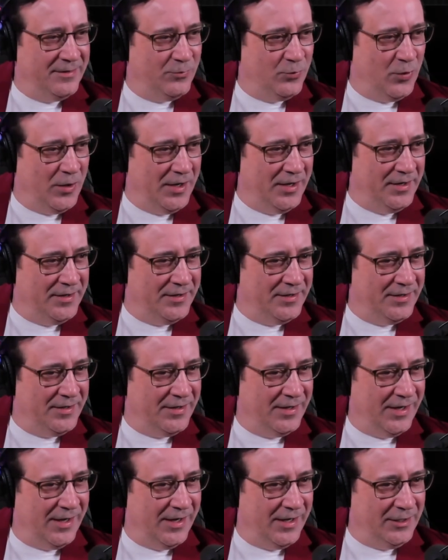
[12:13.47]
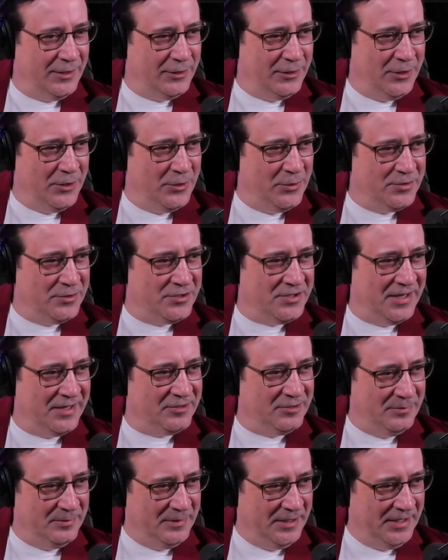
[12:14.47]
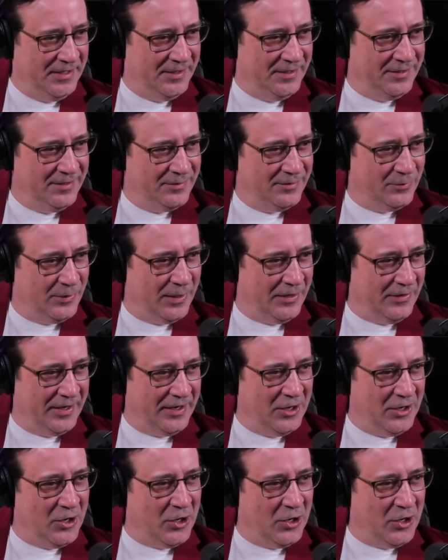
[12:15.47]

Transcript: one uh, lone gentleman wearing mm.